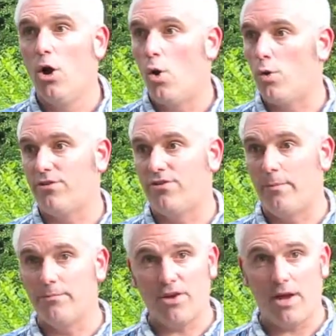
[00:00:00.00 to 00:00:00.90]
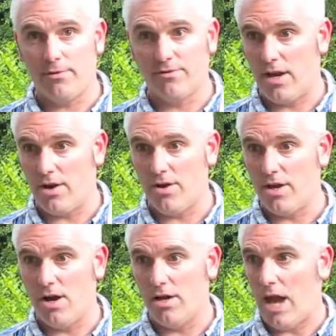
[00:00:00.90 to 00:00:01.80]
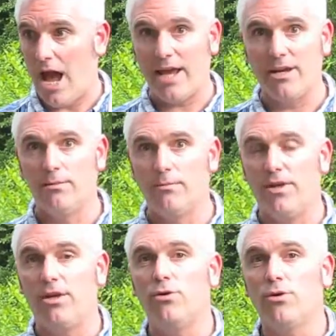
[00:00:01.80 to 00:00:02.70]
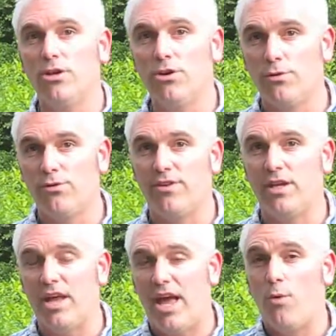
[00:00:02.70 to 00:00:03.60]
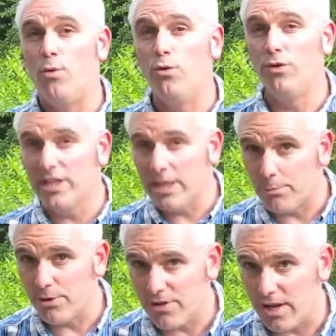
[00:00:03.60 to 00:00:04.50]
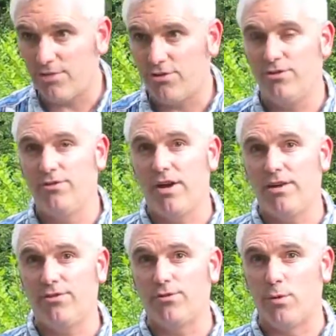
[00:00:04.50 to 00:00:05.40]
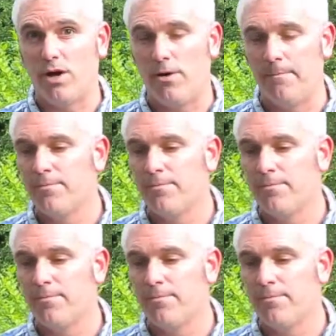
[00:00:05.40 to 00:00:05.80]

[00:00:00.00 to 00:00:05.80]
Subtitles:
or some type of carry-on item that you can use that really protects your device as well.